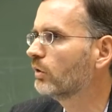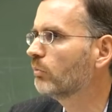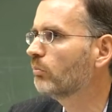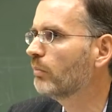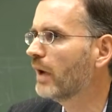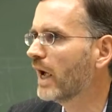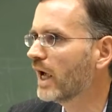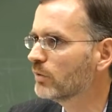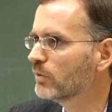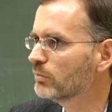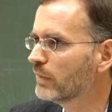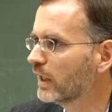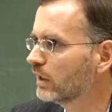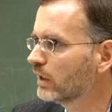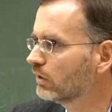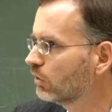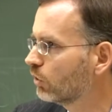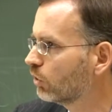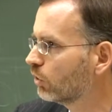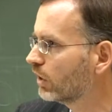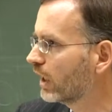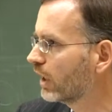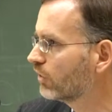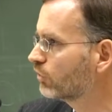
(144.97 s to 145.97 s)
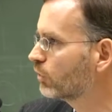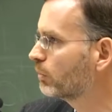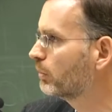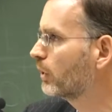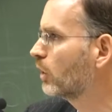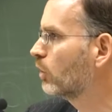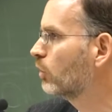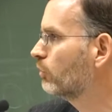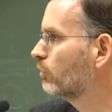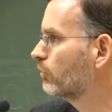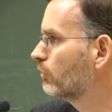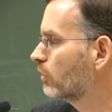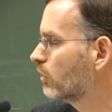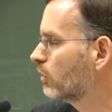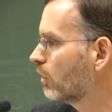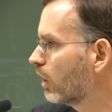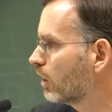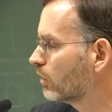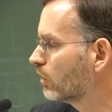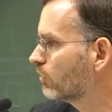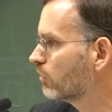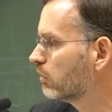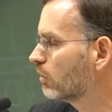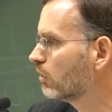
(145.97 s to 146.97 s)
man-made law as opposed to
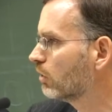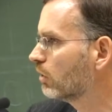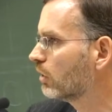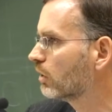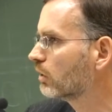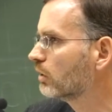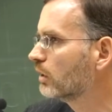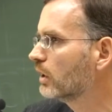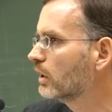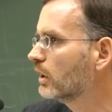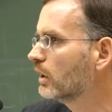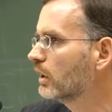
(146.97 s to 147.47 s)
God's law.